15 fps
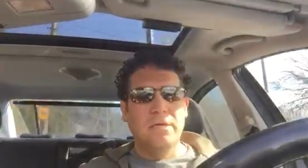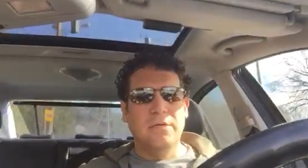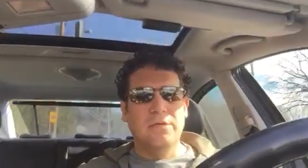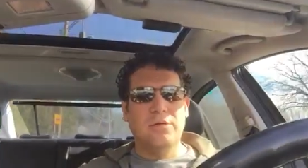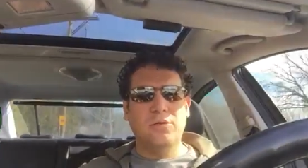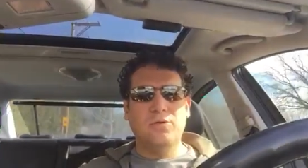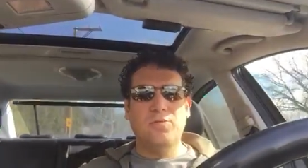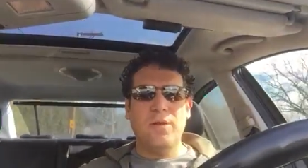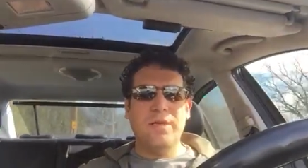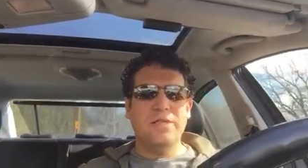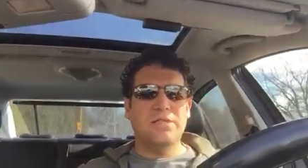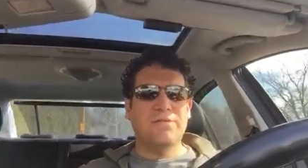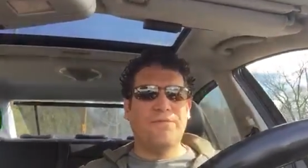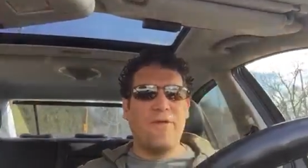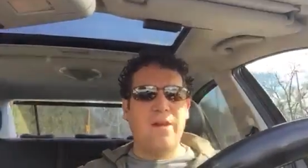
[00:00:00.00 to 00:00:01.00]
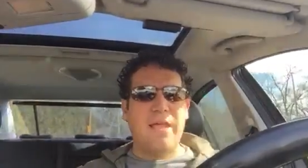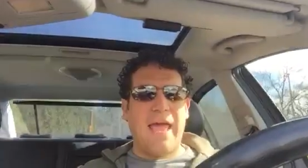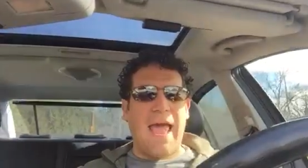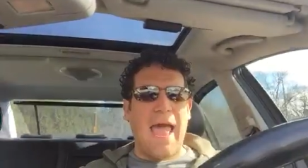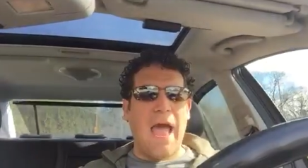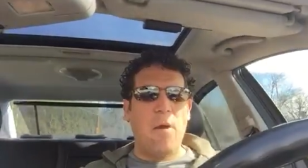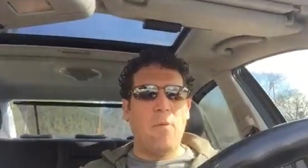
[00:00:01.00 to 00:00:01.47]
So it's really just funny
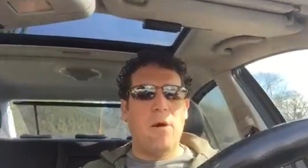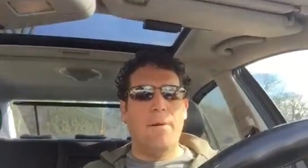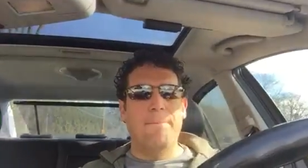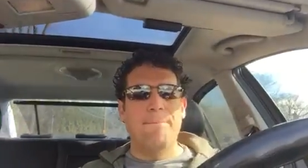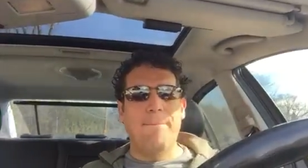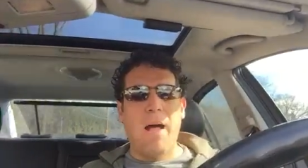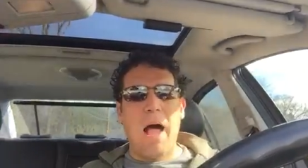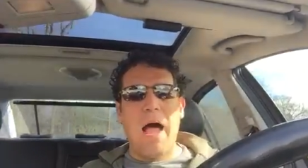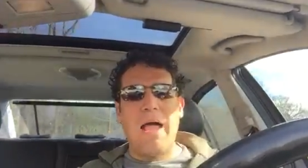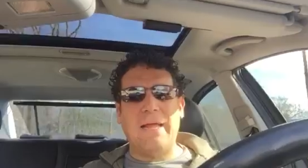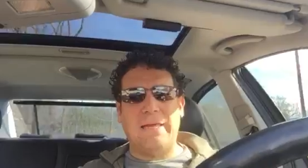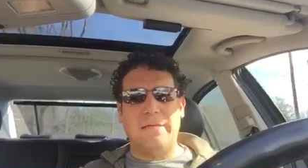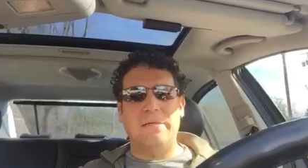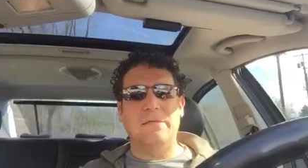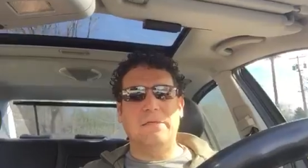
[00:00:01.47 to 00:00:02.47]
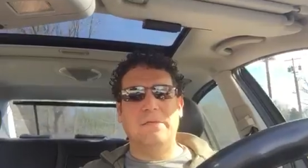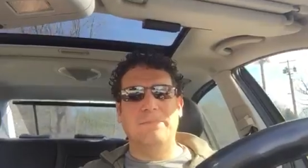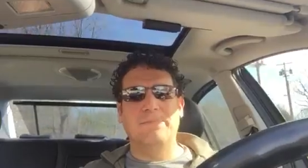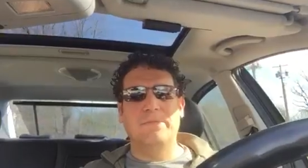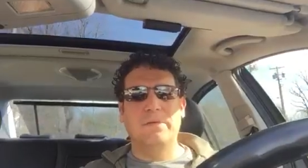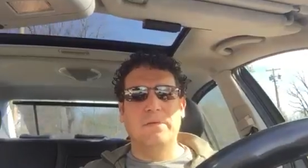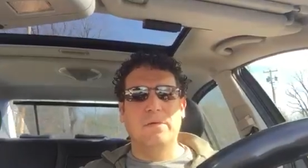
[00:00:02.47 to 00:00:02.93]
how our mind
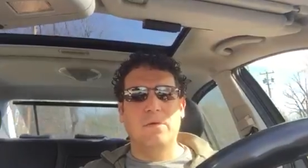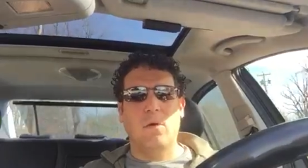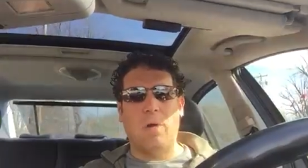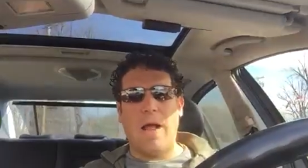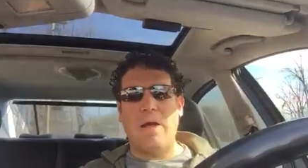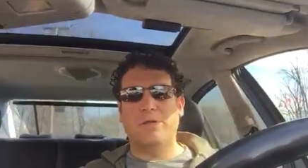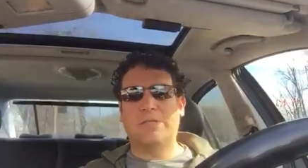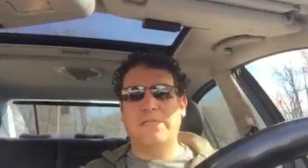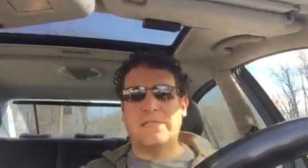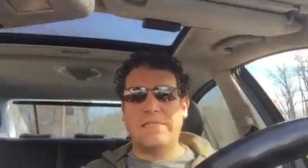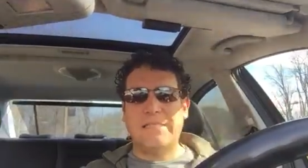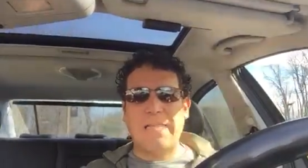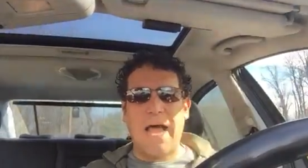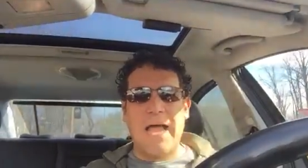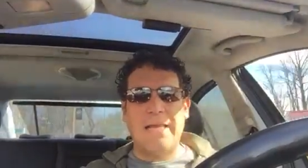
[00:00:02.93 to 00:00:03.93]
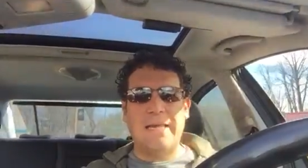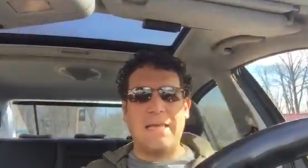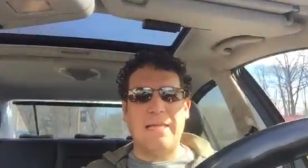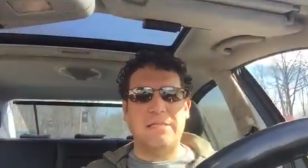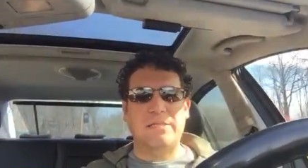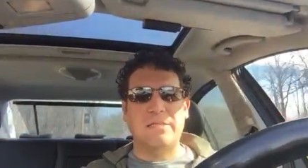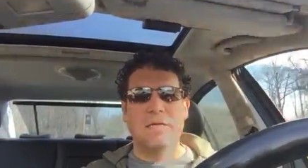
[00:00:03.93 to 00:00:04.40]
or how society
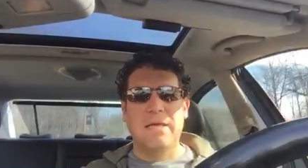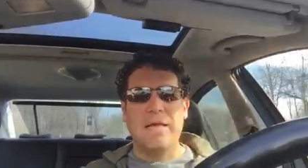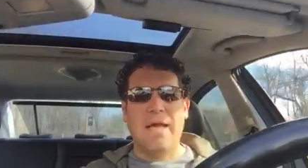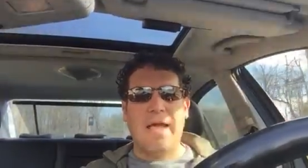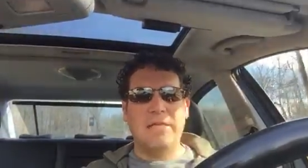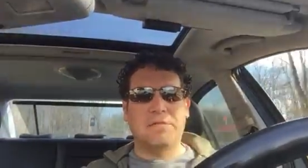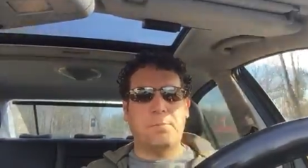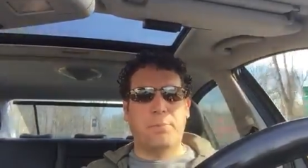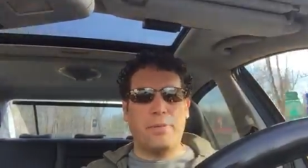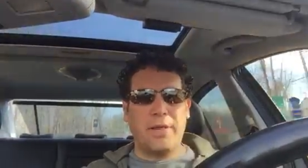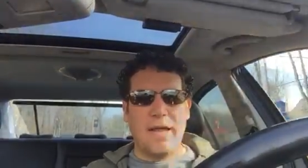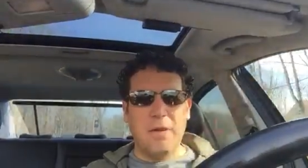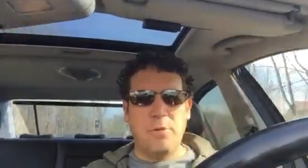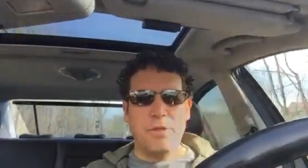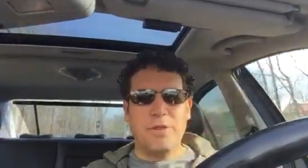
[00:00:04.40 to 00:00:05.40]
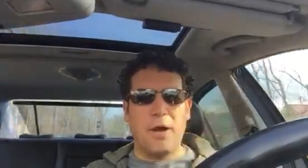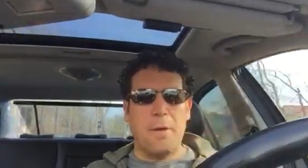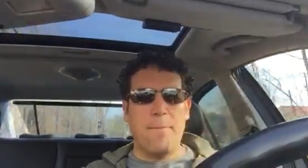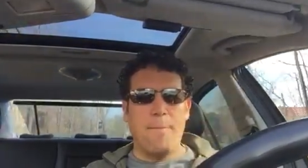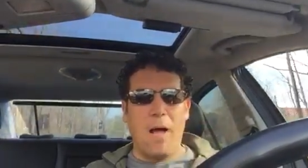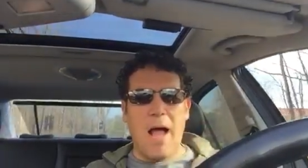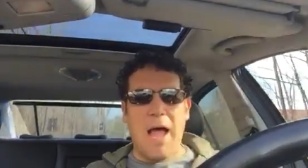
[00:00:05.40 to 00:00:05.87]
has has played with our
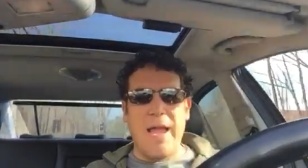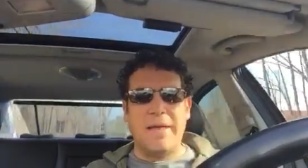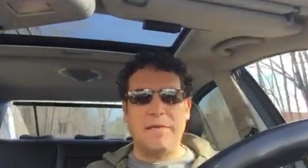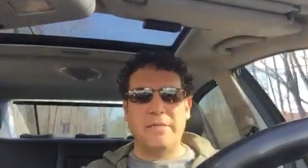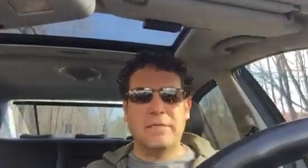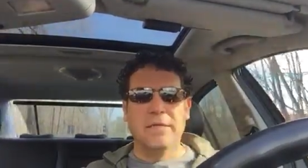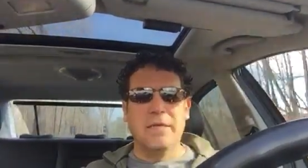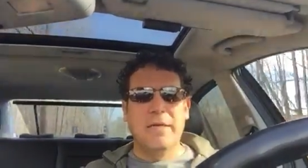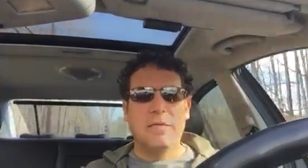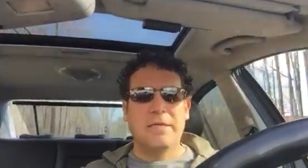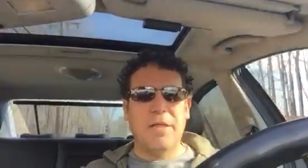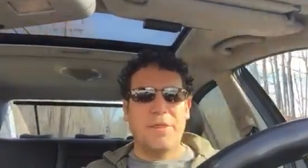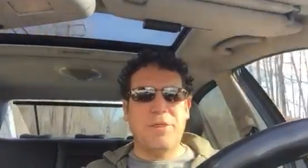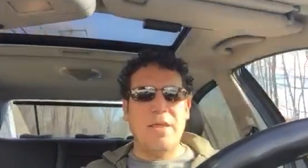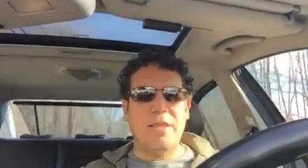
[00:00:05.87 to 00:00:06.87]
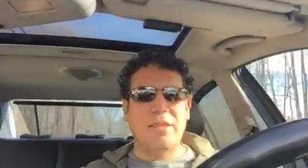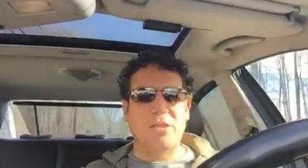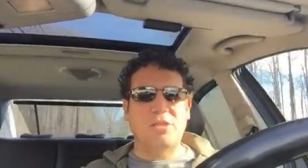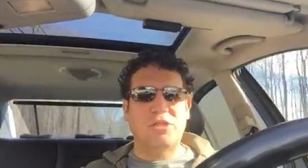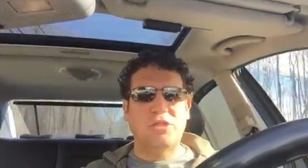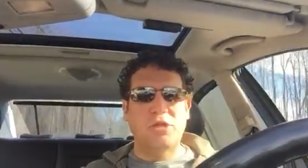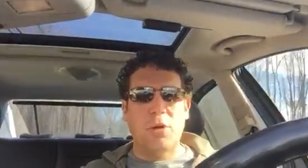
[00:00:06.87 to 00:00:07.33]
mind to think
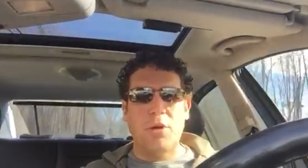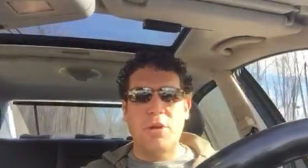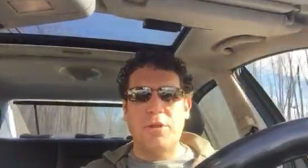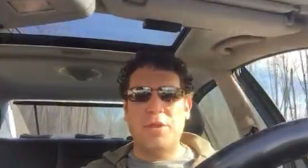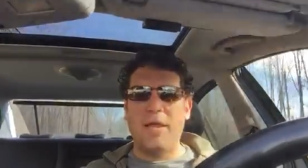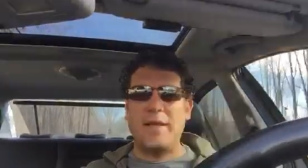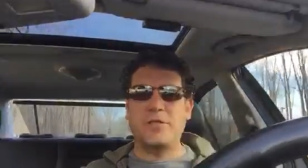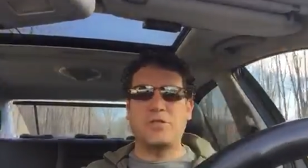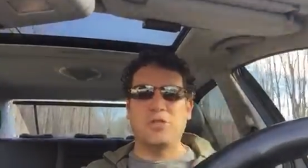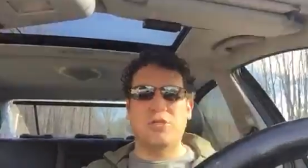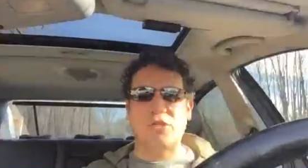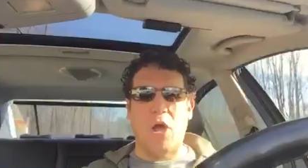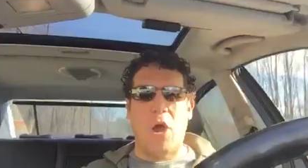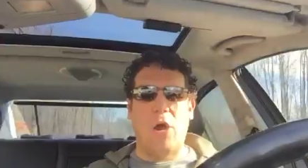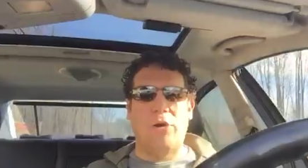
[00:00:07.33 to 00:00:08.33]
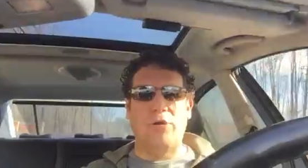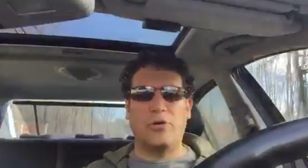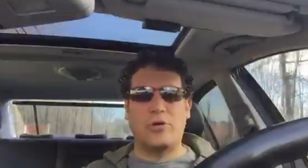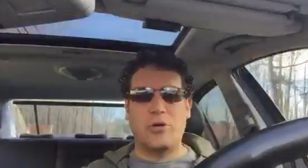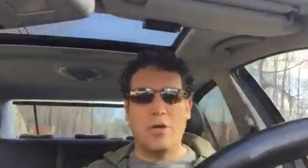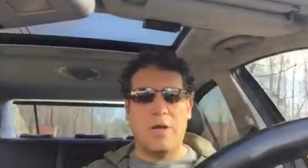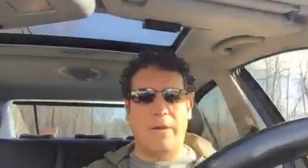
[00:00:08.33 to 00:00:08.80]
that certain things just
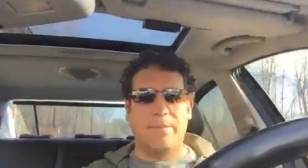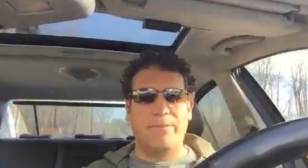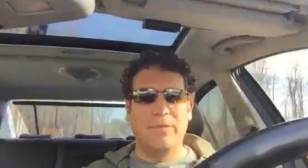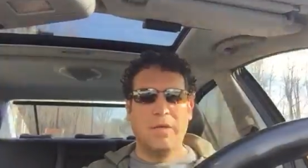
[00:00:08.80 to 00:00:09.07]
aren't good.